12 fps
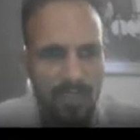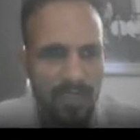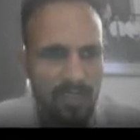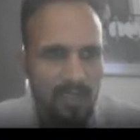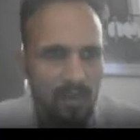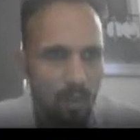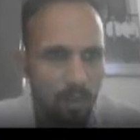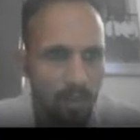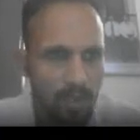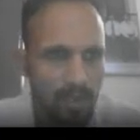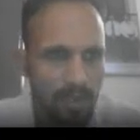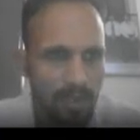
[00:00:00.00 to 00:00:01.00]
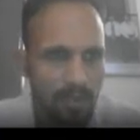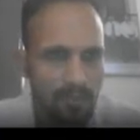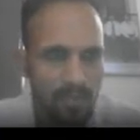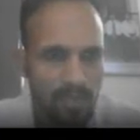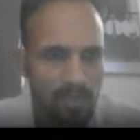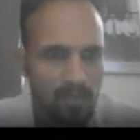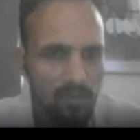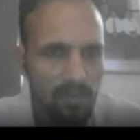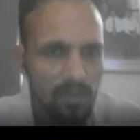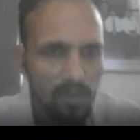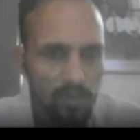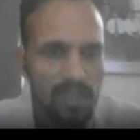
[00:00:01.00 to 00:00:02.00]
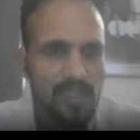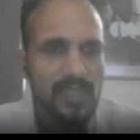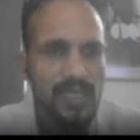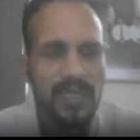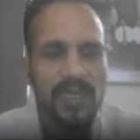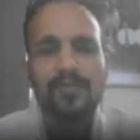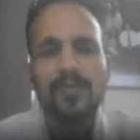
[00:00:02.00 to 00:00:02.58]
that what kind of things you will notice there.